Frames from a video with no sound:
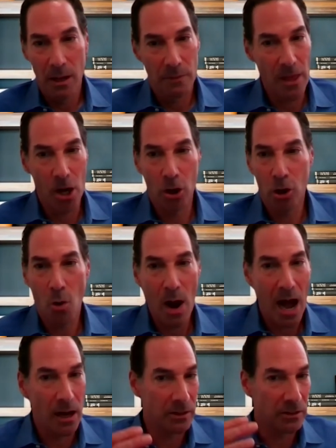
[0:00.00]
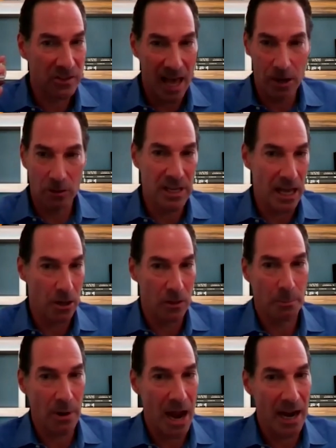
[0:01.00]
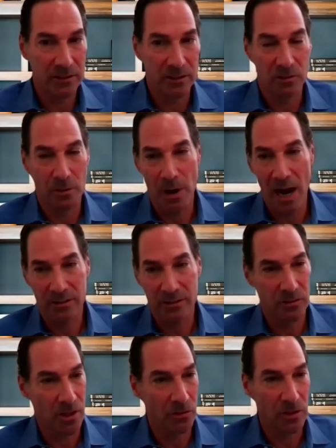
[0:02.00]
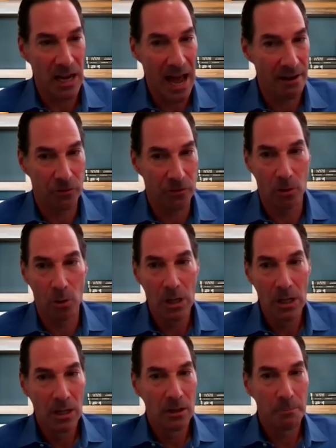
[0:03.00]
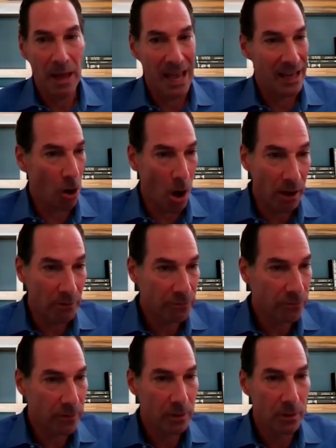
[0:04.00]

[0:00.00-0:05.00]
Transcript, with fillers: They don't go out and saddle debt on the practice. The practice doesn't have to pay it off.